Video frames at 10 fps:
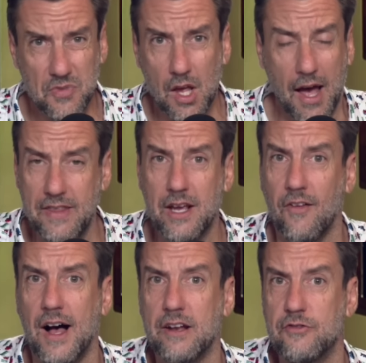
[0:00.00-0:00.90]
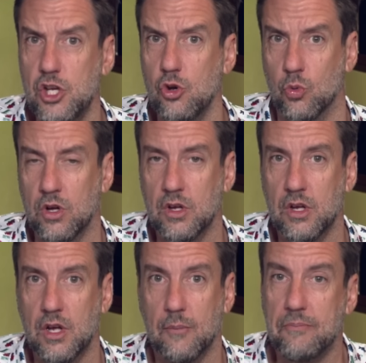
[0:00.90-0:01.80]
I think a lot of you
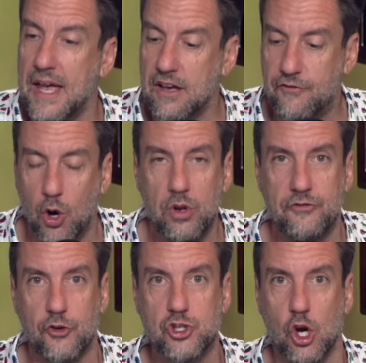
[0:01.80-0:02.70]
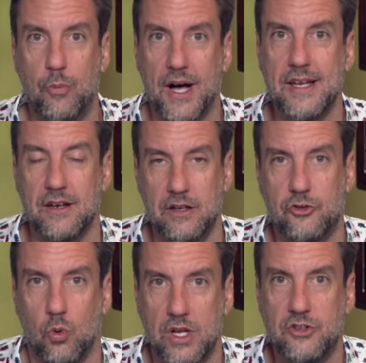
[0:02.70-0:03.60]
may have voted for Joe Biden in
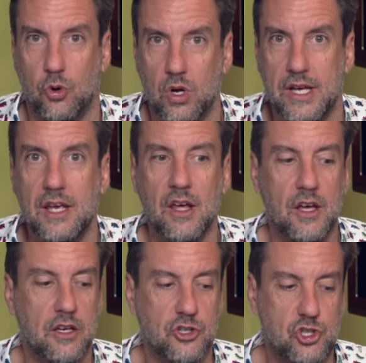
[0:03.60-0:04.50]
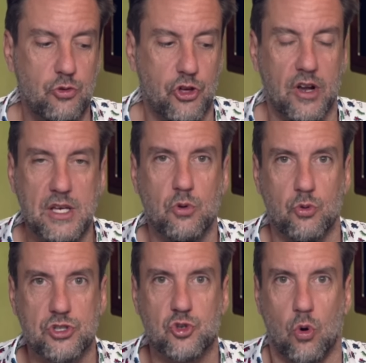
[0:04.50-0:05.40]
twenty twenty because you thought he would
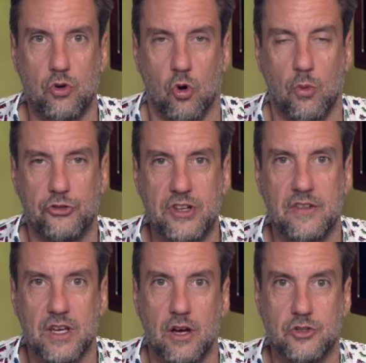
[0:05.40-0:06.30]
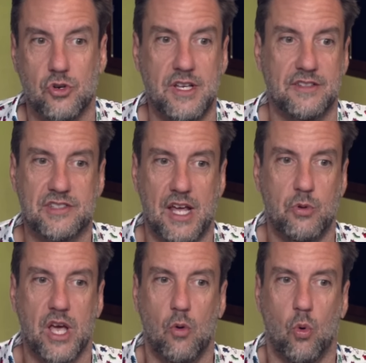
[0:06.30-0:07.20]
restore normalcy to the country. Instead,
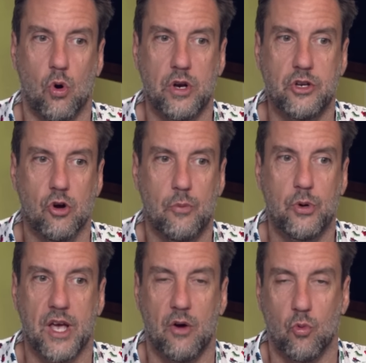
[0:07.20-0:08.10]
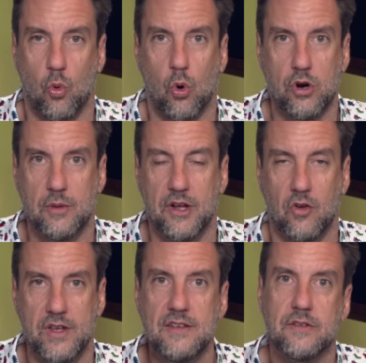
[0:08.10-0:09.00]
we got war in Europe. We got war in the
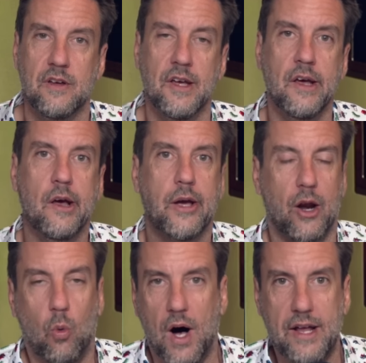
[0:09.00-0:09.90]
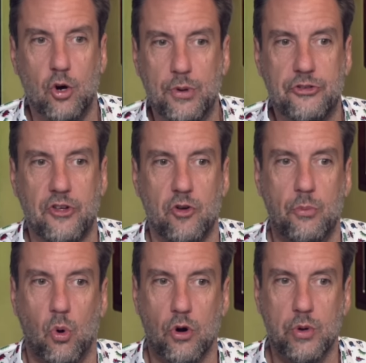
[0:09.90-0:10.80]
Middle East. We got a wide open southern
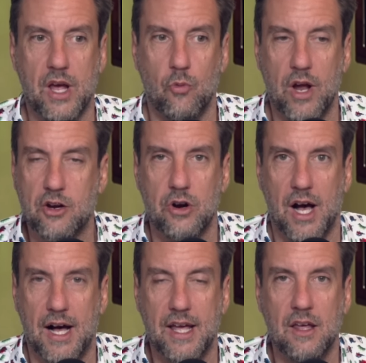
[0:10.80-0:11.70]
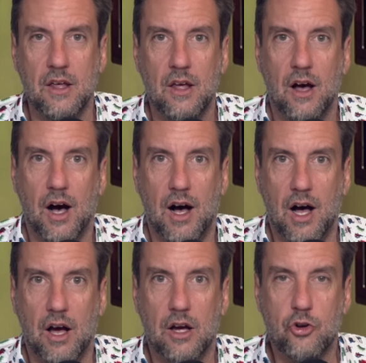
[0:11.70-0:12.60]
border. We got record high
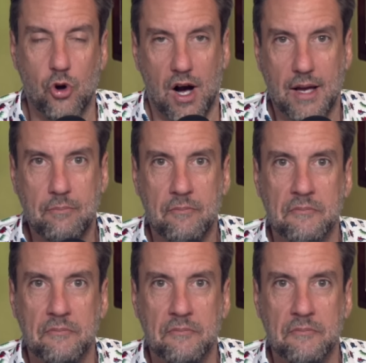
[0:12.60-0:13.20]
uh, crime.